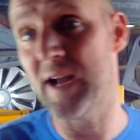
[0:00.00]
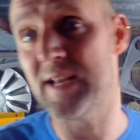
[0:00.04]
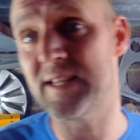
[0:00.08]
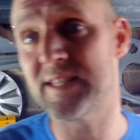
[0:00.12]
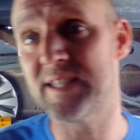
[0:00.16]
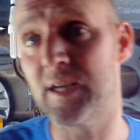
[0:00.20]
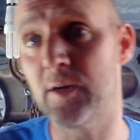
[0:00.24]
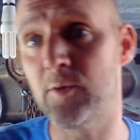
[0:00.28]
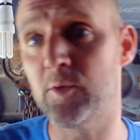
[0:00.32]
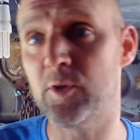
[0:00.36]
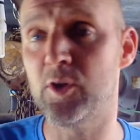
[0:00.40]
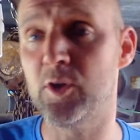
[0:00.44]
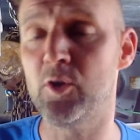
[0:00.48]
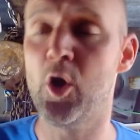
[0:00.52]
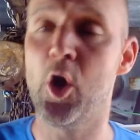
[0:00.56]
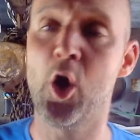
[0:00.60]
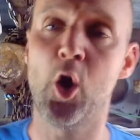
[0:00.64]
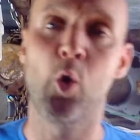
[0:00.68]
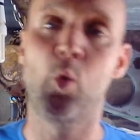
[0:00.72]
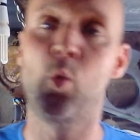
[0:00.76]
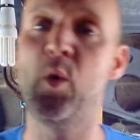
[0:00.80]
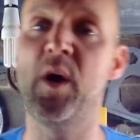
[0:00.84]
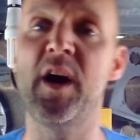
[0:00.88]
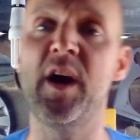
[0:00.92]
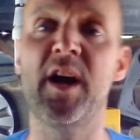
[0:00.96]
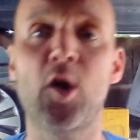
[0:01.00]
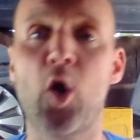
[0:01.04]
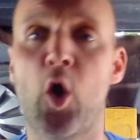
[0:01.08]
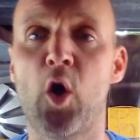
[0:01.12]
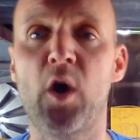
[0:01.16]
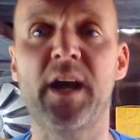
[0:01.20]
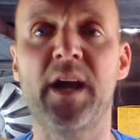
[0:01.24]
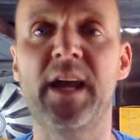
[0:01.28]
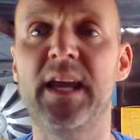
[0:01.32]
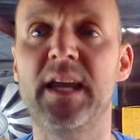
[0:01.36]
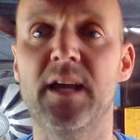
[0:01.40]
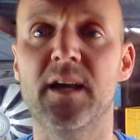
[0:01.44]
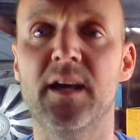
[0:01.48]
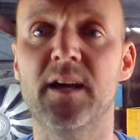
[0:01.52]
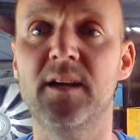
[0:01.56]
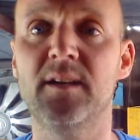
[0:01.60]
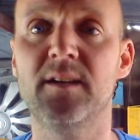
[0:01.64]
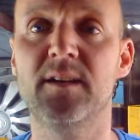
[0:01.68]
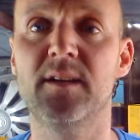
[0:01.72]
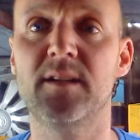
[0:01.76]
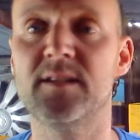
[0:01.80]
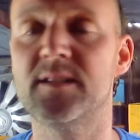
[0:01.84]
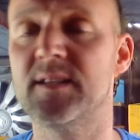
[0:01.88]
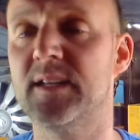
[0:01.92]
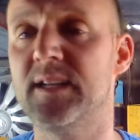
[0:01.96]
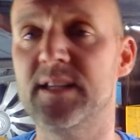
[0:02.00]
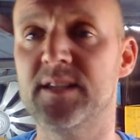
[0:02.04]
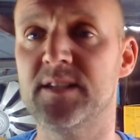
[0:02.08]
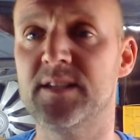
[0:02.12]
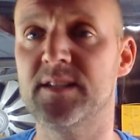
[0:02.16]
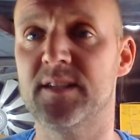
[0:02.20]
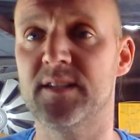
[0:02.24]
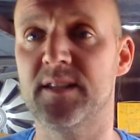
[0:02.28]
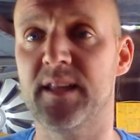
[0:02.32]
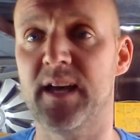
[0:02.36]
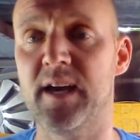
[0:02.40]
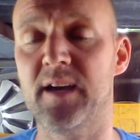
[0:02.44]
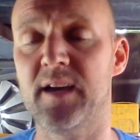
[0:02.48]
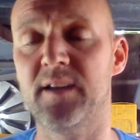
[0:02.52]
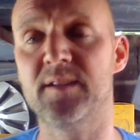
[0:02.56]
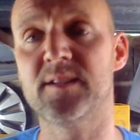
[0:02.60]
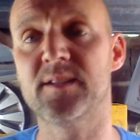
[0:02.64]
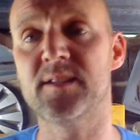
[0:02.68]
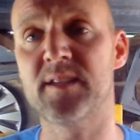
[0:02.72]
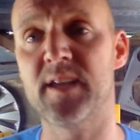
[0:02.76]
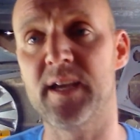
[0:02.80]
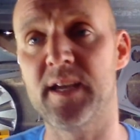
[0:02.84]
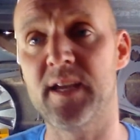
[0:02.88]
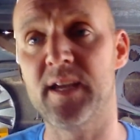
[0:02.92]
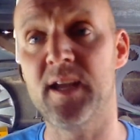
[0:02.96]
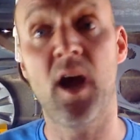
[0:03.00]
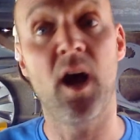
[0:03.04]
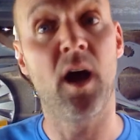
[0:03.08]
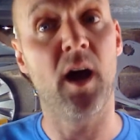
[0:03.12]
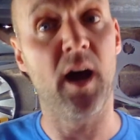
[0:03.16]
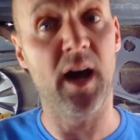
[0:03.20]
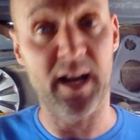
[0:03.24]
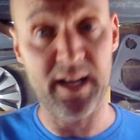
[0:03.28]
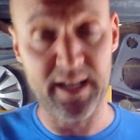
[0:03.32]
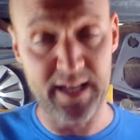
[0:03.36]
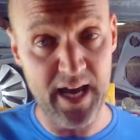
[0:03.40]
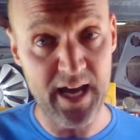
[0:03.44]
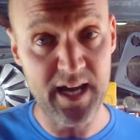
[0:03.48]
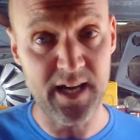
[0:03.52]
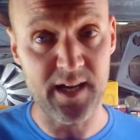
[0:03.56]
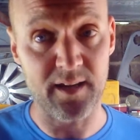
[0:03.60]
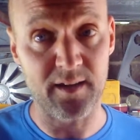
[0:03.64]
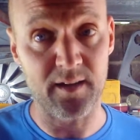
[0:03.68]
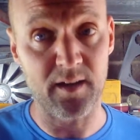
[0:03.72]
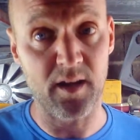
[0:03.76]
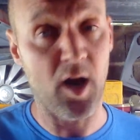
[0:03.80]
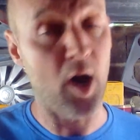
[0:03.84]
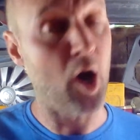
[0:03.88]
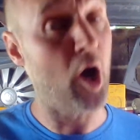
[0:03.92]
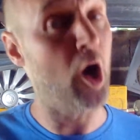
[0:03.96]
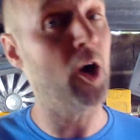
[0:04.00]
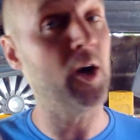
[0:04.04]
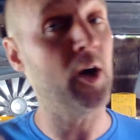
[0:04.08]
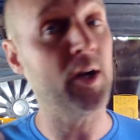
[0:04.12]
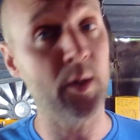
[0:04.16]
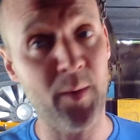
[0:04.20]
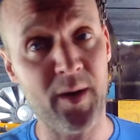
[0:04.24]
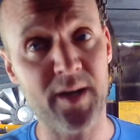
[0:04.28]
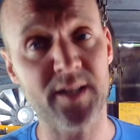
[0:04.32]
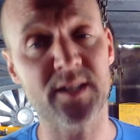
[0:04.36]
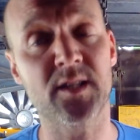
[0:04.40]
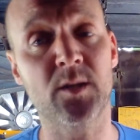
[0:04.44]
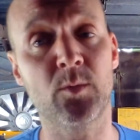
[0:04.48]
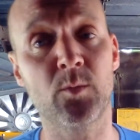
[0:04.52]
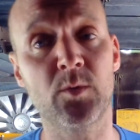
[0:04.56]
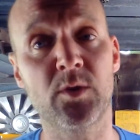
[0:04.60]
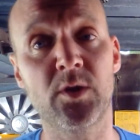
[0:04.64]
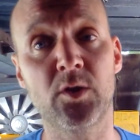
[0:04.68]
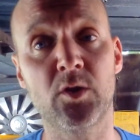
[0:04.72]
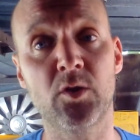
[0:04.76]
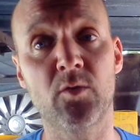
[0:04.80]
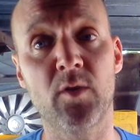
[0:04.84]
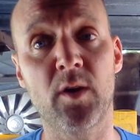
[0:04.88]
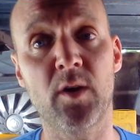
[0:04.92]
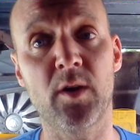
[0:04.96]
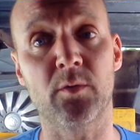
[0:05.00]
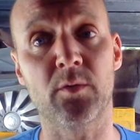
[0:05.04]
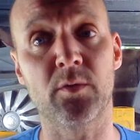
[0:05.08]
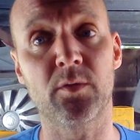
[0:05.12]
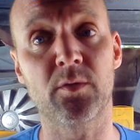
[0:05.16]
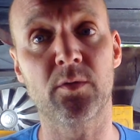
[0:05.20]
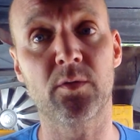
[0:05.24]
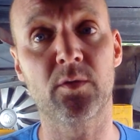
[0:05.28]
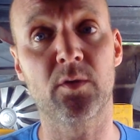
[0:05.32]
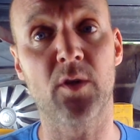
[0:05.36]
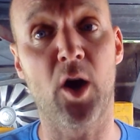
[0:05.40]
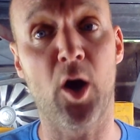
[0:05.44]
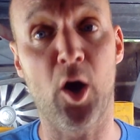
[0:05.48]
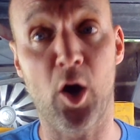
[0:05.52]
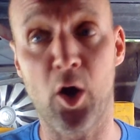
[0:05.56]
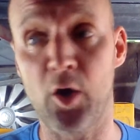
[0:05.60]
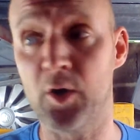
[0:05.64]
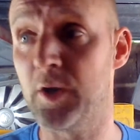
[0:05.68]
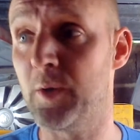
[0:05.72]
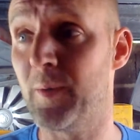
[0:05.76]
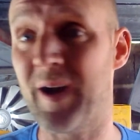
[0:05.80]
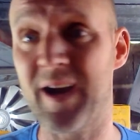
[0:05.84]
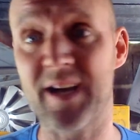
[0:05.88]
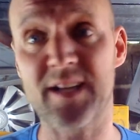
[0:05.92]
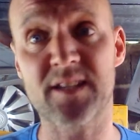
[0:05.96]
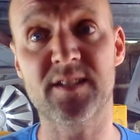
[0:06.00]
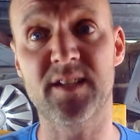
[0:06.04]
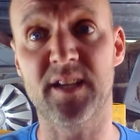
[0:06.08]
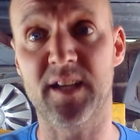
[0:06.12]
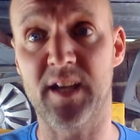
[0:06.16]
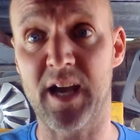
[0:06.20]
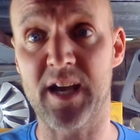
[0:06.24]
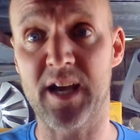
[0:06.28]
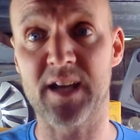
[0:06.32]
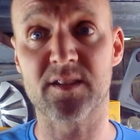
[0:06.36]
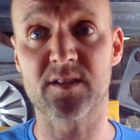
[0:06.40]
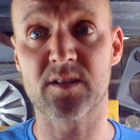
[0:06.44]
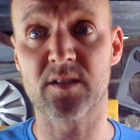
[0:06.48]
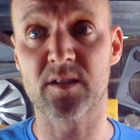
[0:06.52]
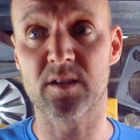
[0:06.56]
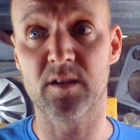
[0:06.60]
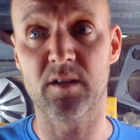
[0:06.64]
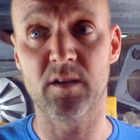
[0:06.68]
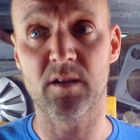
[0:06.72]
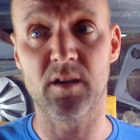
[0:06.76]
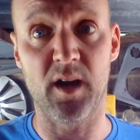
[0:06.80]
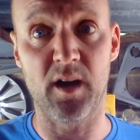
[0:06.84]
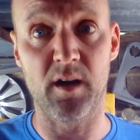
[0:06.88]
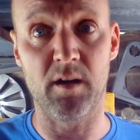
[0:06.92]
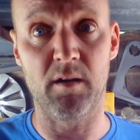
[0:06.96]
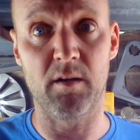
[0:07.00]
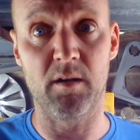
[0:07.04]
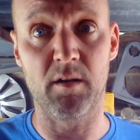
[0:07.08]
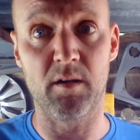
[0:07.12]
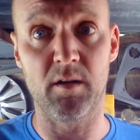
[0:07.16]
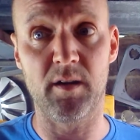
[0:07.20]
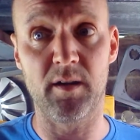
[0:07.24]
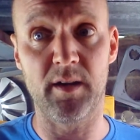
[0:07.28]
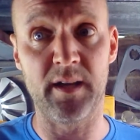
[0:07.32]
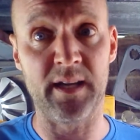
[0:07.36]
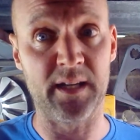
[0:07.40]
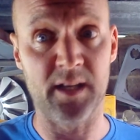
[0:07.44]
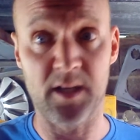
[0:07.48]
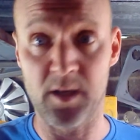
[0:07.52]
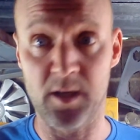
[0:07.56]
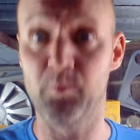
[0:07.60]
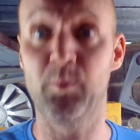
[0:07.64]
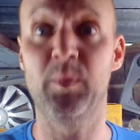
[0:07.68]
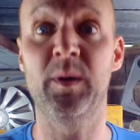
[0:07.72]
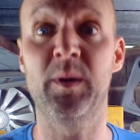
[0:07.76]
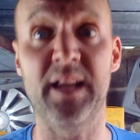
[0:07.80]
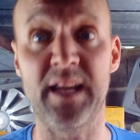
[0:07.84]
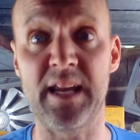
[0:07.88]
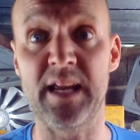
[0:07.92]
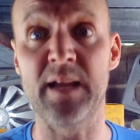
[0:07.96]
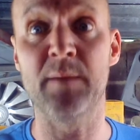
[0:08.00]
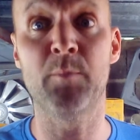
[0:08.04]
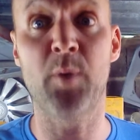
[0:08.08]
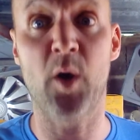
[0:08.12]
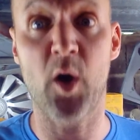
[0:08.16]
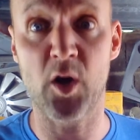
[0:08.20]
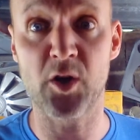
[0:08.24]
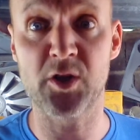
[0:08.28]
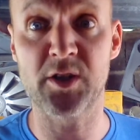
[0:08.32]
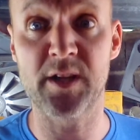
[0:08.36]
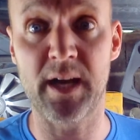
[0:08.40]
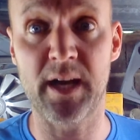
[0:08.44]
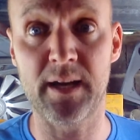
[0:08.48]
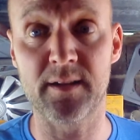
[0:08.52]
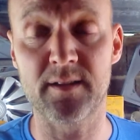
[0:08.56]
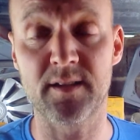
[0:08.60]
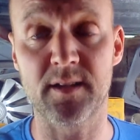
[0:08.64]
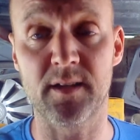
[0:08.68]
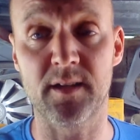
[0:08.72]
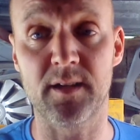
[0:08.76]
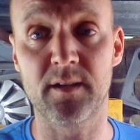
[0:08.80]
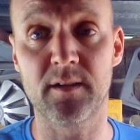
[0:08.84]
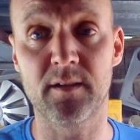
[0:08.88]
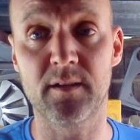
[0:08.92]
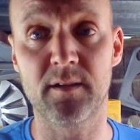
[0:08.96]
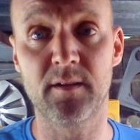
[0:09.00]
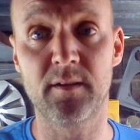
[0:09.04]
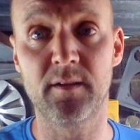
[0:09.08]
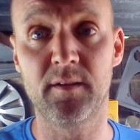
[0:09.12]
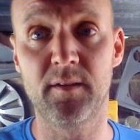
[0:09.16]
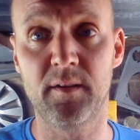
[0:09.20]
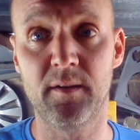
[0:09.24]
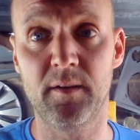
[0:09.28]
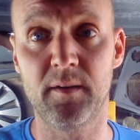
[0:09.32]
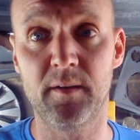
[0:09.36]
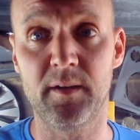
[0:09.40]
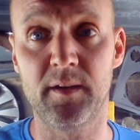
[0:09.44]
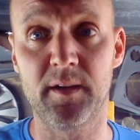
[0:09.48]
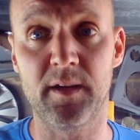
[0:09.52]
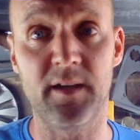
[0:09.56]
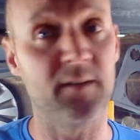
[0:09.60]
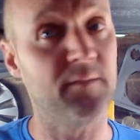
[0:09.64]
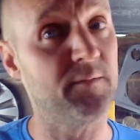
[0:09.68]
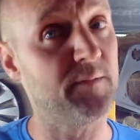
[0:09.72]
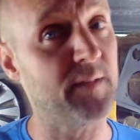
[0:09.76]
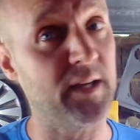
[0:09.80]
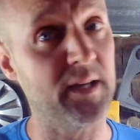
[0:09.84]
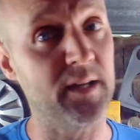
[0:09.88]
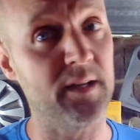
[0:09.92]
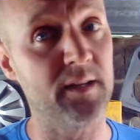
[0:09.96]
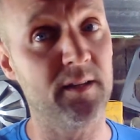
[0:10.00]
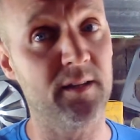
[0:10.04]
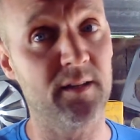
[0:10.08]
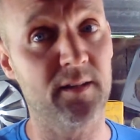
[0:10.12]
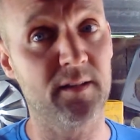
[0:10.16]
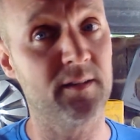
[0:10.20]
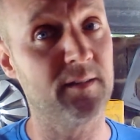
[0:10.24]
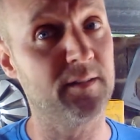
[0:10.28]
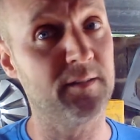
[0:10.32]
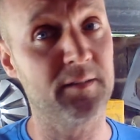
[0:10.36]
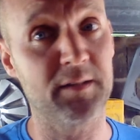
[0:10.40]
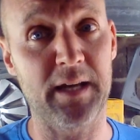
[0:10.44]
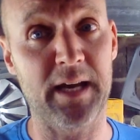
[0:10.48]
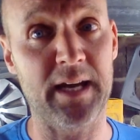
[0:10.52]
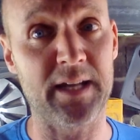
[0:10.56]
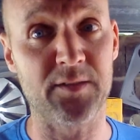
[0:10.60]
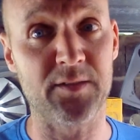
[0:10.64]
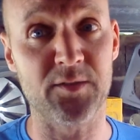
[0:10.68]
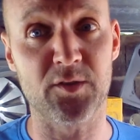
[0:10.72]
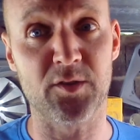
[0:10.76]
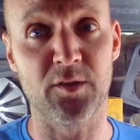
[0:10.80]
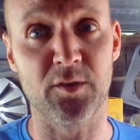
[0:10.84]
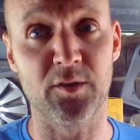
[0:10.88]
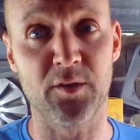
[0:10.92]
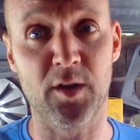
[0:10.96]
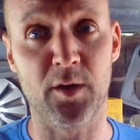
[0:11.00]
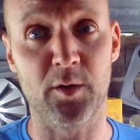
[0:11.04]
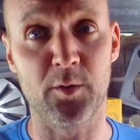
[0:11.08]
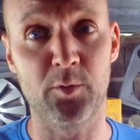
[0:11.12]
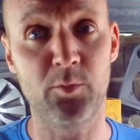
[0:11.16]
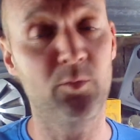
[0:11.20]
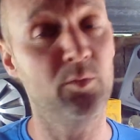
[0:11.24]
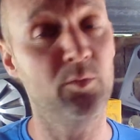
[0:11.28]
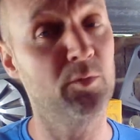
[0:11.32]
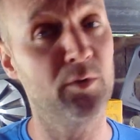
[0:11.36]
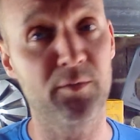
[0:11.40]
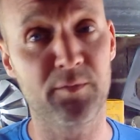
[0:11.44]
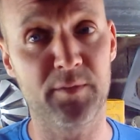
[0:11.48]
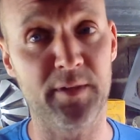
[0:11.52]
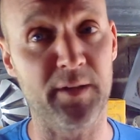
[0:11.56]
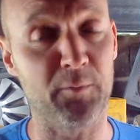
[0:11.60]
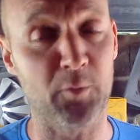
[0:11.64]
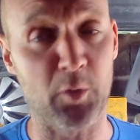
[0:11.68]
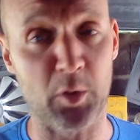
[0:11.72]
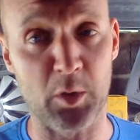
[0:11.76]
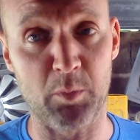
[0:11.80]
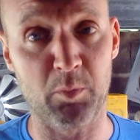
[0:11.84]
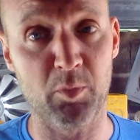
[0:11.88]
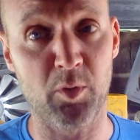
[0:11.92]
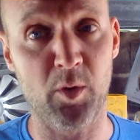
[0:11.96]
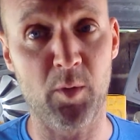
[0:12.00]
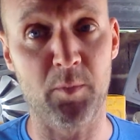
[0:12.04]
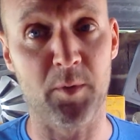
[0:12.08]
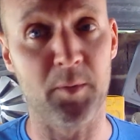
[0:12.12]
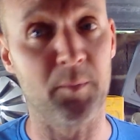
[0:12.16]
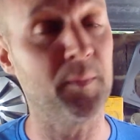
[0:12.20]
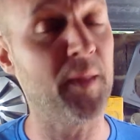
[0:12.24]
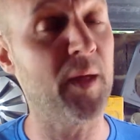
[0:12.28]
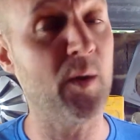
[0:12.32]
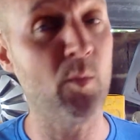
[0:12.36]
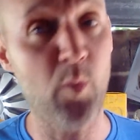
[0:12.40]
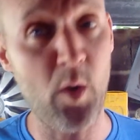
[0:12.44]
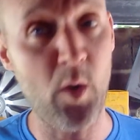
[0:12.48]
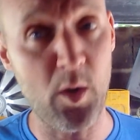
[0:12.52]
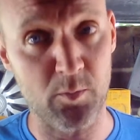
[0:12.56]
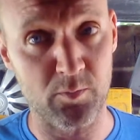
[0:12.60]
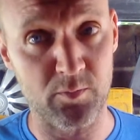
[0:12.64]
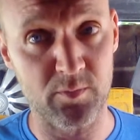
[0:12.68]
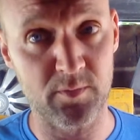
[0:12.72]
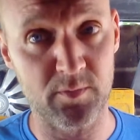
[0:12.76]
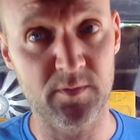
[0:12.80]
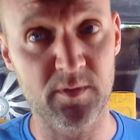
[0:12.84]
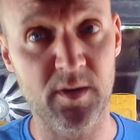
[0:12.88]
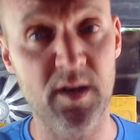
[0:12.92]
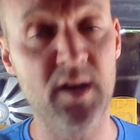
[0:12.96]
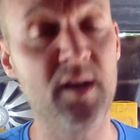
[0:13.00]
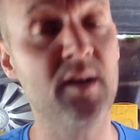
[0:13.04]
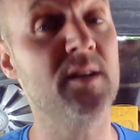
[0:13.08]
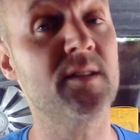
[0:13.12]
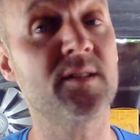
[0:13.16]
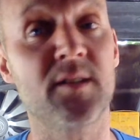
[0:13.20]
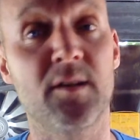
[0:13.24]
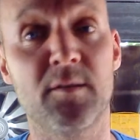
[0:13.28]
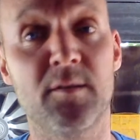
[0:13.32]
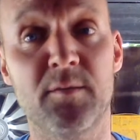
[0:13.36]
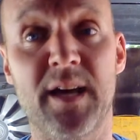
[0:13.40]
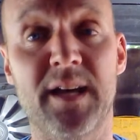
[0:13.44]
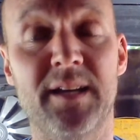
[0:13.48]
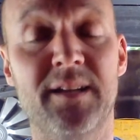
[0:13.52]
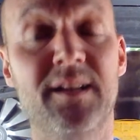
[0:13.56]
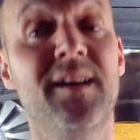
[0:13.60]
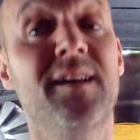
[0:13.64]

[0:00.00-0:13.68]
and tell you, we're not here to listen to that, say, again, are you acting within your oath? Are you acting as in complete impartiality? If they answer no, they've got a problem. They won't. So then